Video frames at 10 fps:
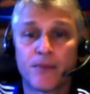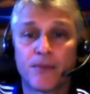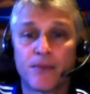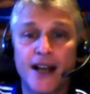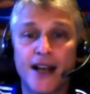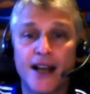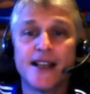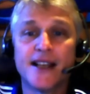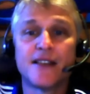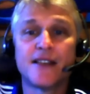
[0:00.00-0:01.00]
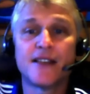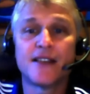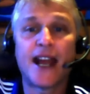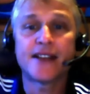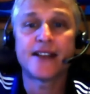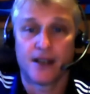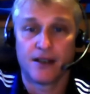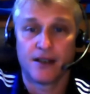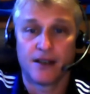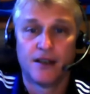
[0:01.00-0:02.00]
price is advancing,